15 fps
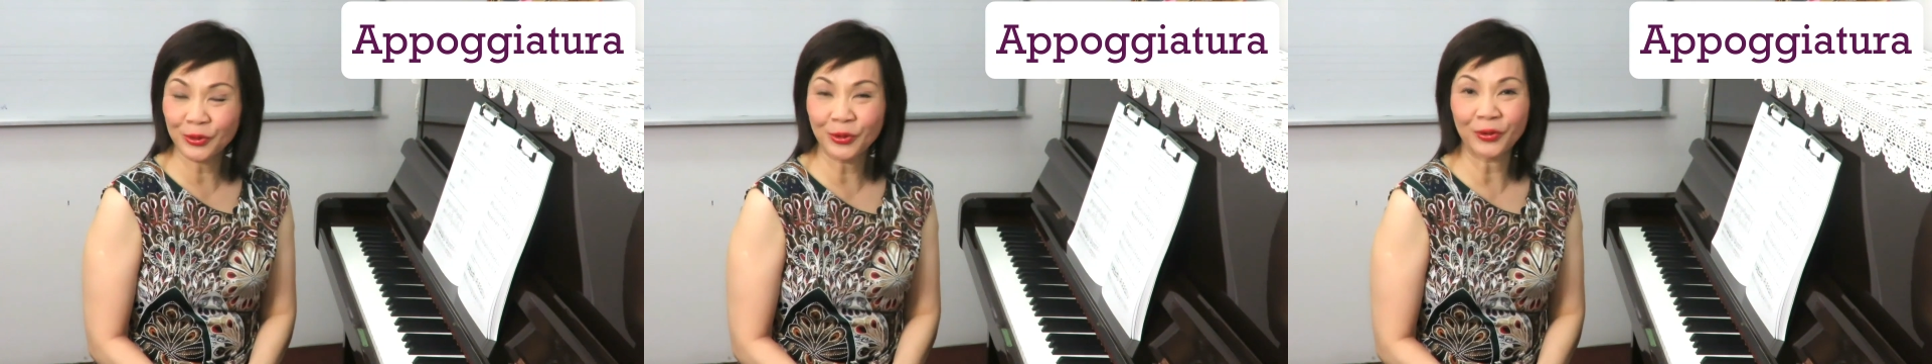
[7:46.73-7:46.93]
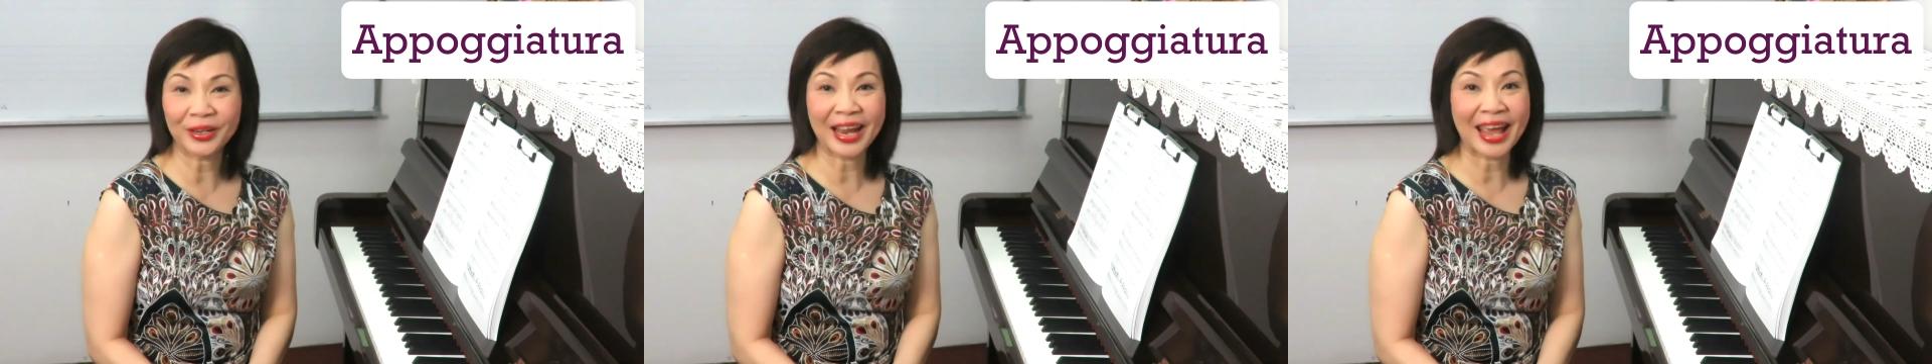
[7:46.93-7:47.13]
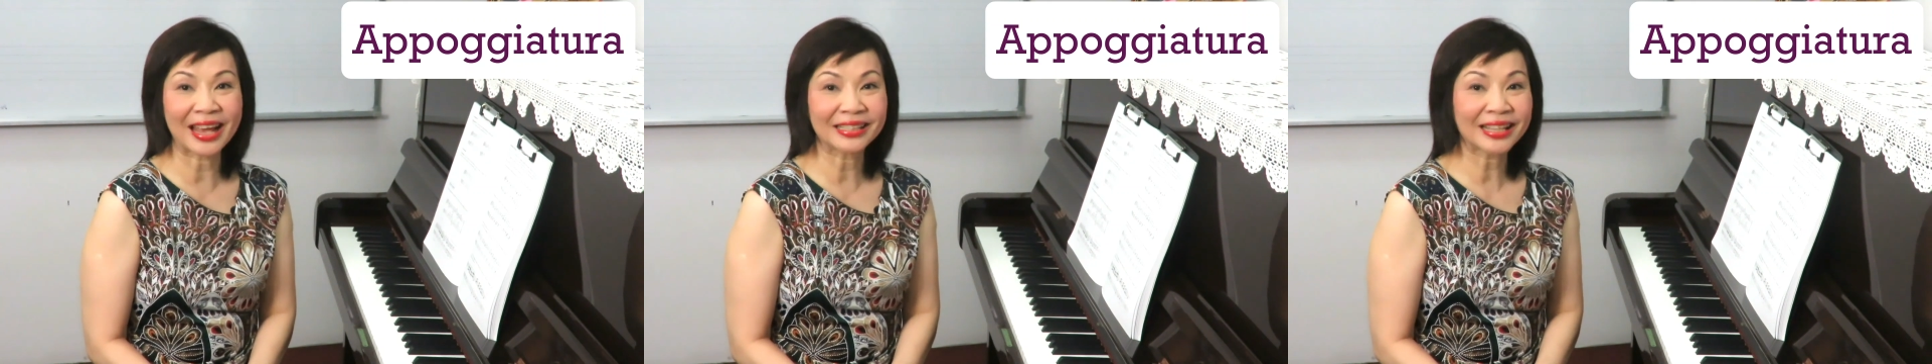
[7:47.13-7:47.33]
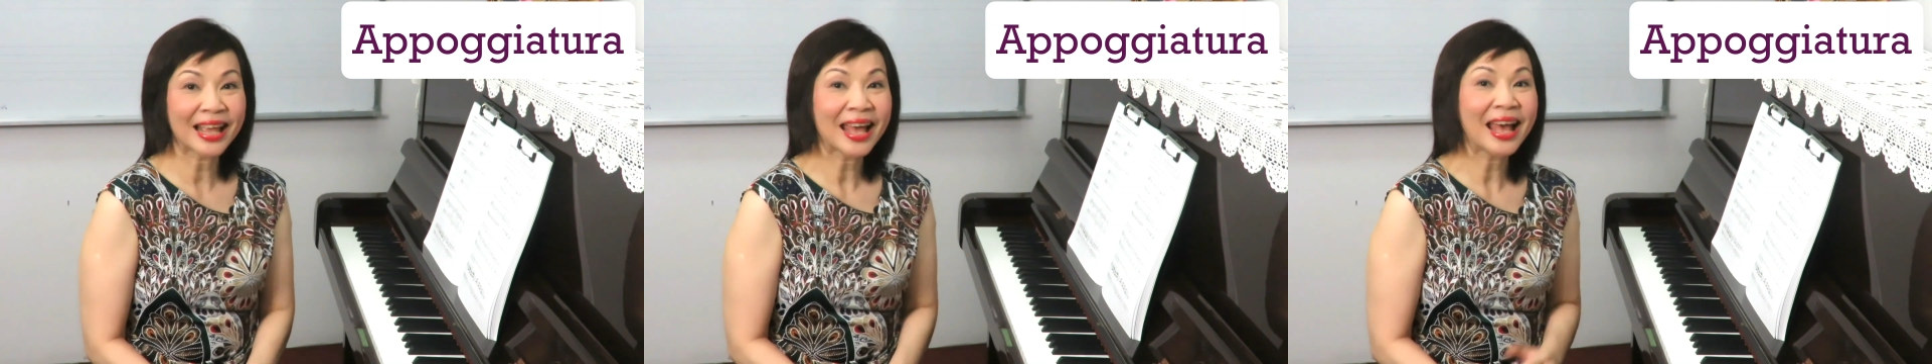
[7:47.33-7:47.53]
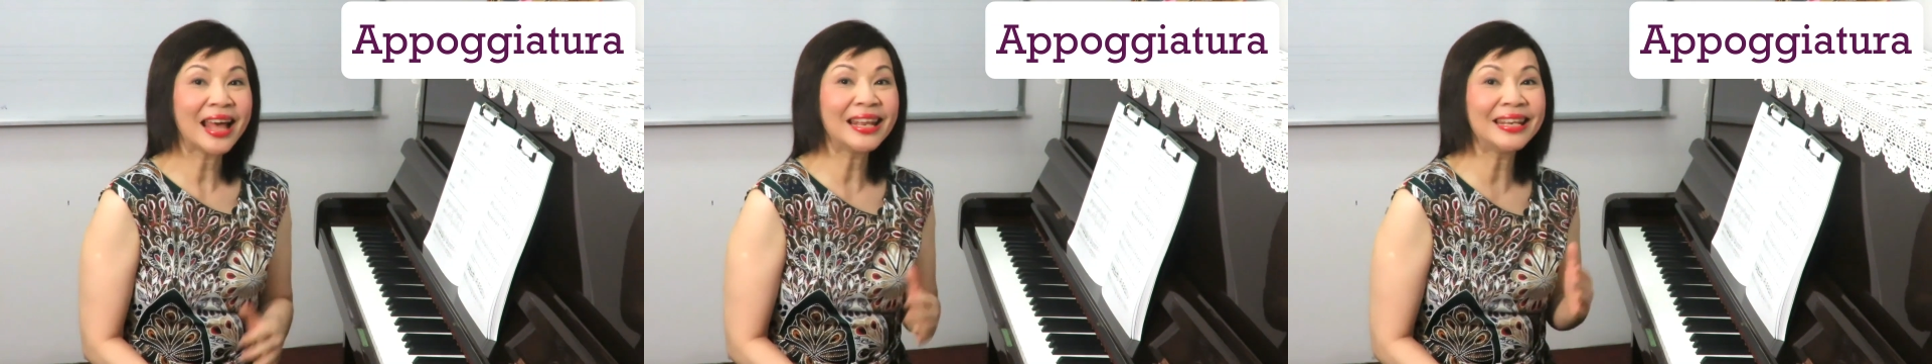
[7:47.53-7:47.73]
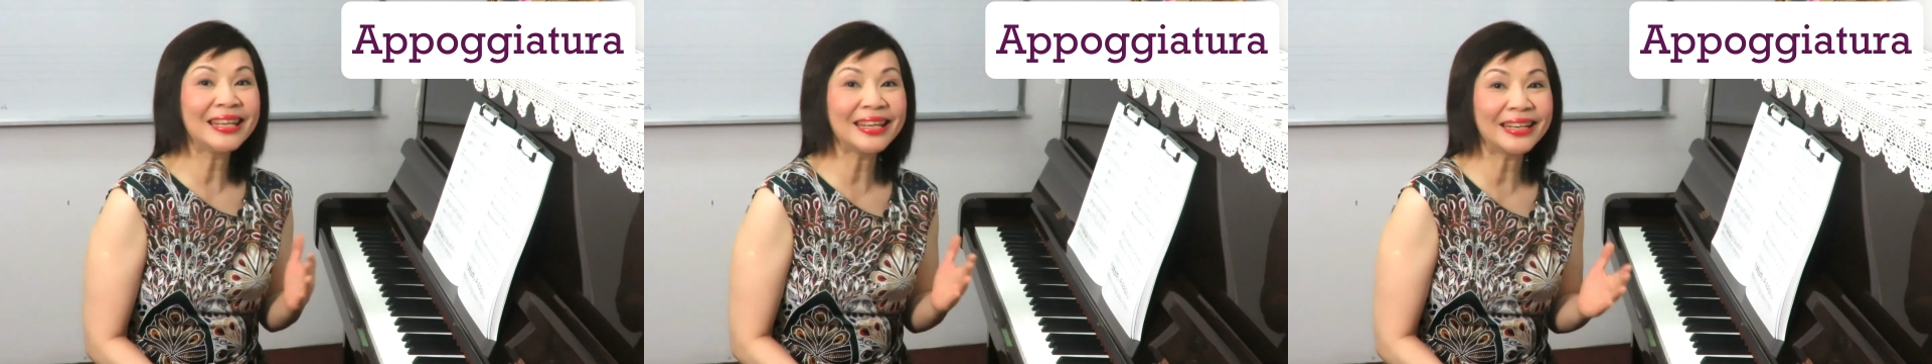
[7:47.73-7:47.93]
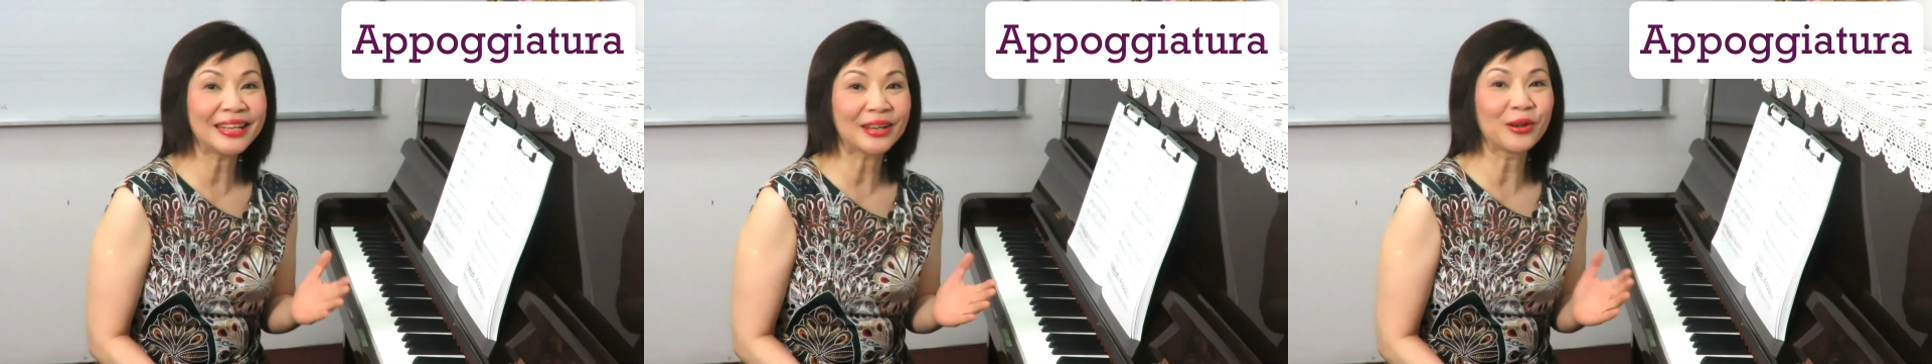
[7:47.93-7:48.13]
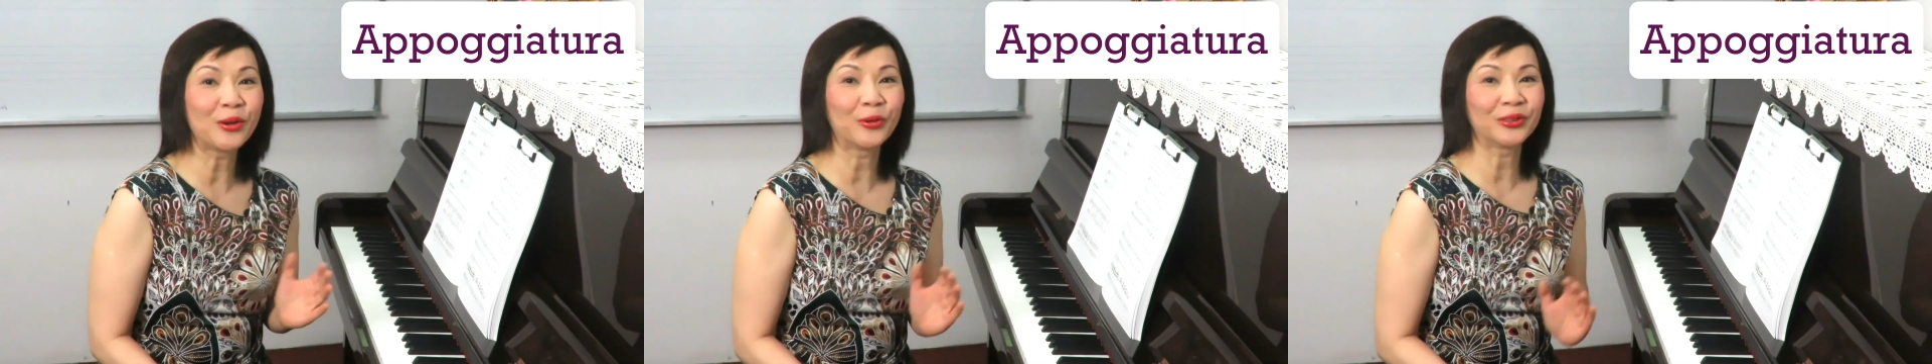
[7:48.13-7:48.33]
known as a
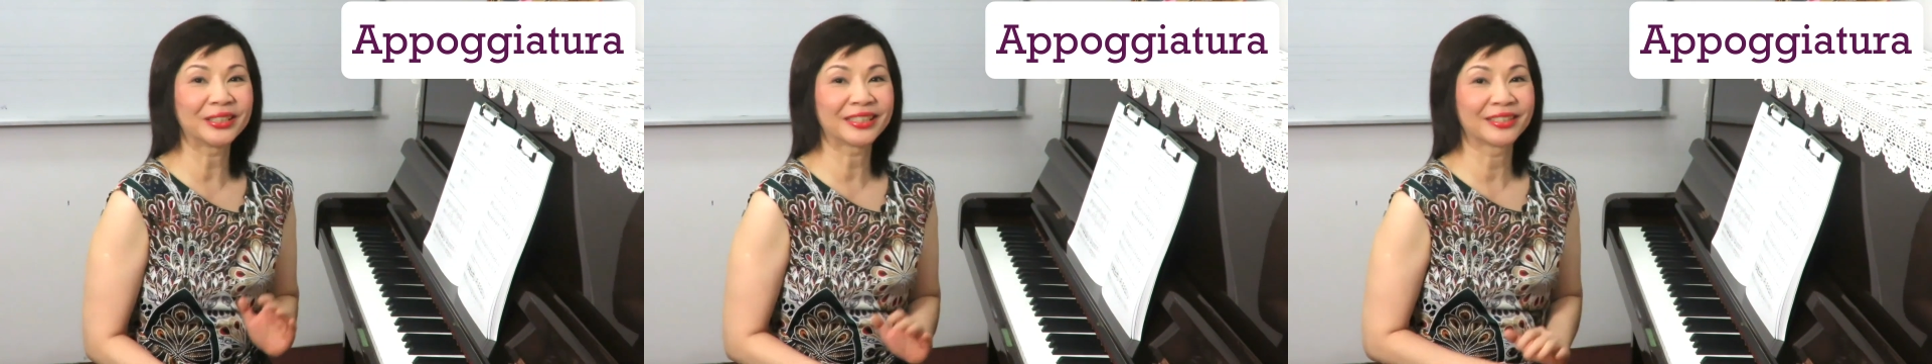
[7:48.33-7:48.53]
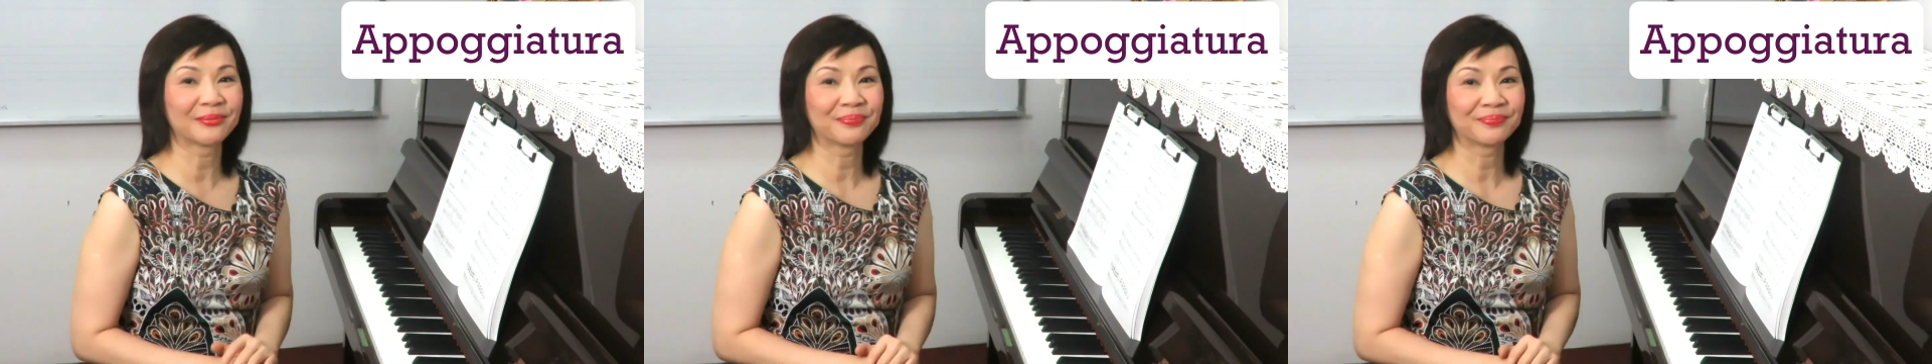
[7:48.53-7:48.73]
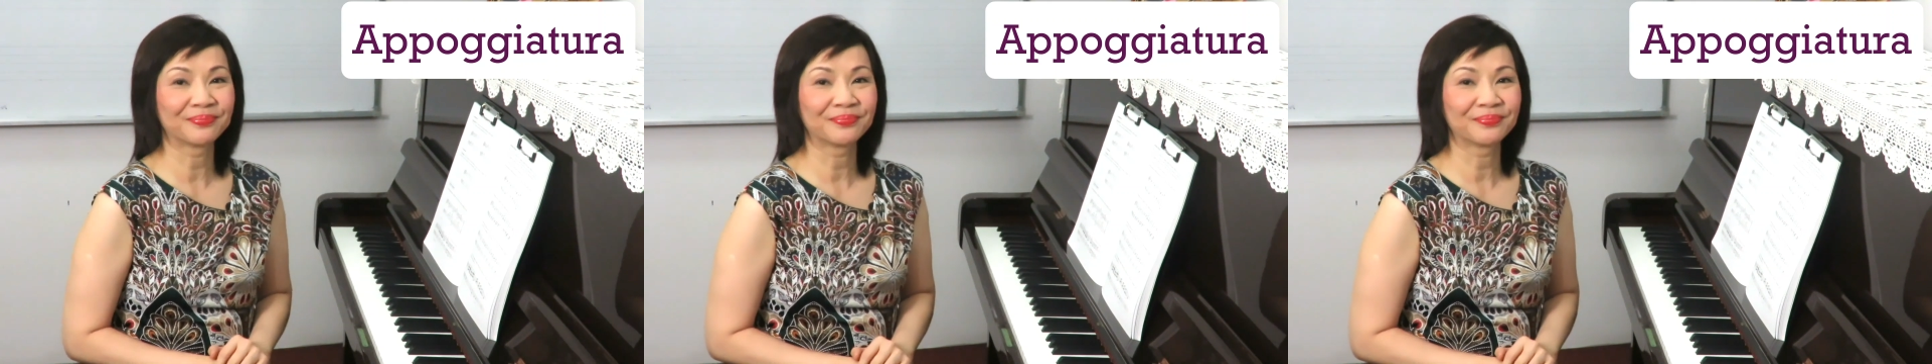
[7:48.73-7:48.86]
leaning note.